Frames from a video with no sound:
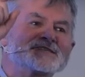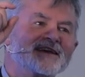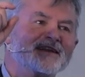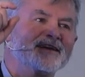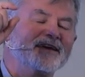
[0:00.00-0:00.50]

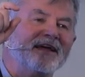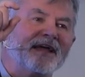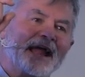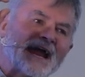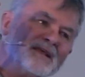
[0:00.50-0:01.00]
said,
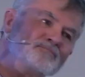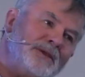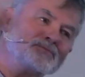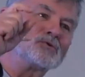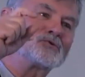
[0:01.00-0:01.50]
and the
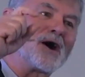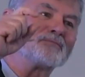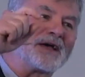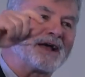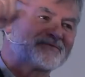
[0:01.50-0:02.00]
people who
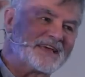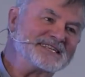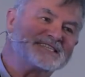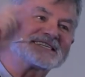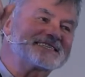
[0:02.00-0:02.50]
dropped out, if they
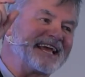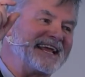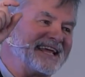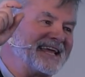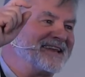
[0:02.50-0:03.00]
had just
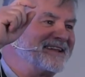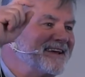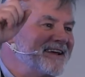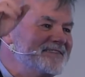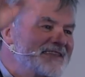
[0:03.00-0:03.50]
stayed
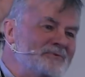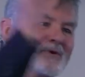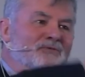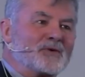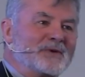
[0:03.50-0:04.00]
in, they
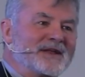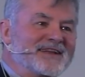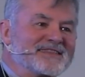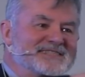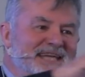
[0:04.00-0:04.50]
would have remitted at the